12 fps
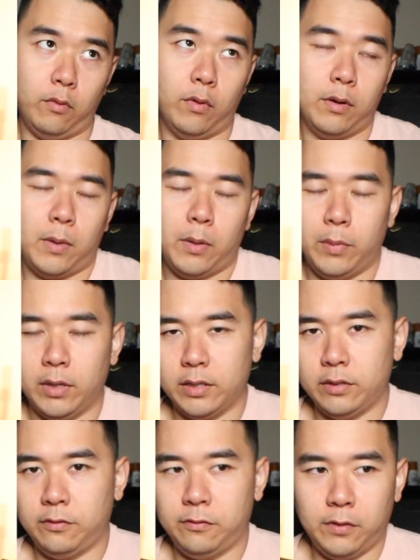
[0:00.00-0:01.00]
of my
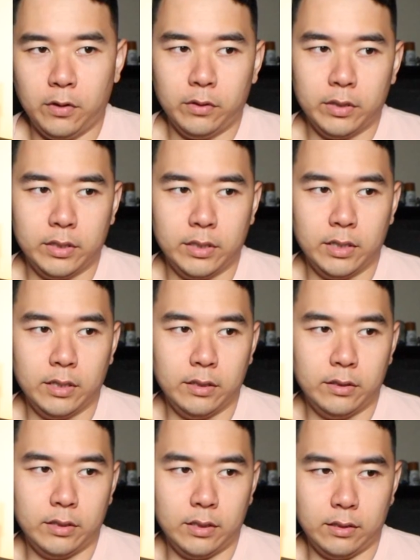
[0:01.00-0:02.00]
biggest
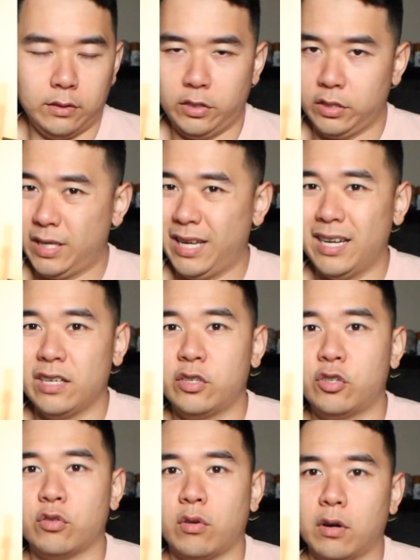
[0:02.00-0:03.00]
focuses is just getting
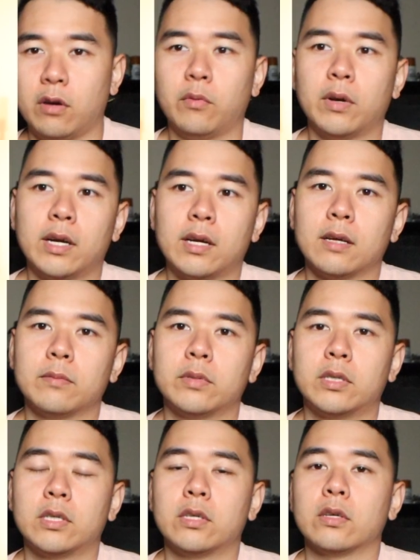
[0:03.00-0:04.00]
stronger when it
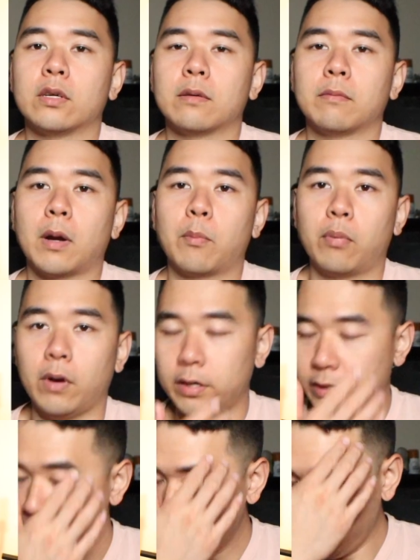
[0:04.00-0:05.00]
comes to my
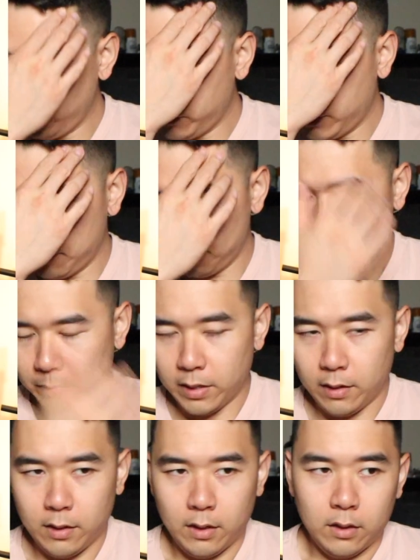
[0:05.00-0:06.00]
pressing movement.
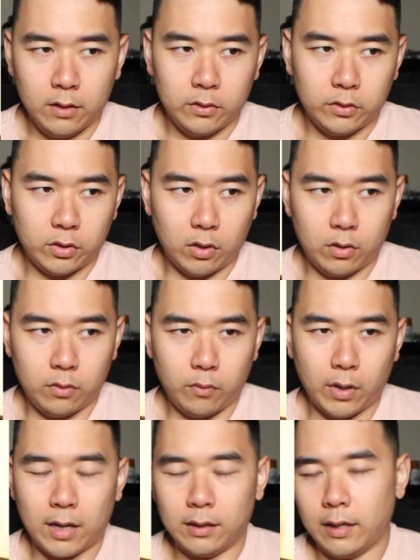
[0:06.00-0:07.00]
So
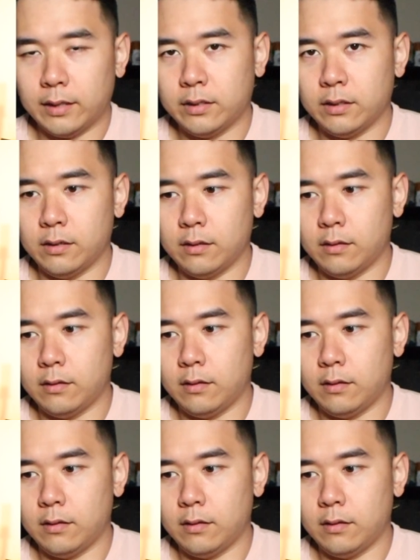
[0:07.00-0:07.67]
what I like to